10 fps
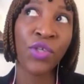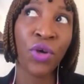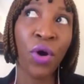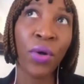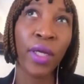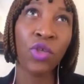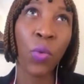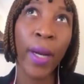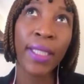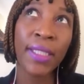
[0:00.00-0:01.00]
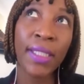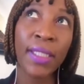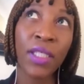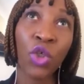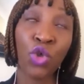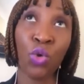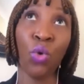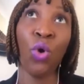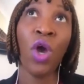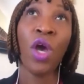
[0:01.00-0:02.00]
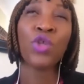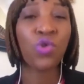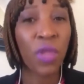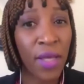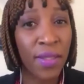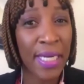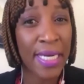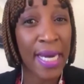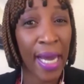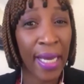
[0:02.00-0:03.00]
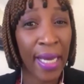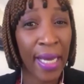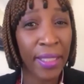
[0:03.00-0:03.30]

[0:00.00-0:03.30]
So in 2009,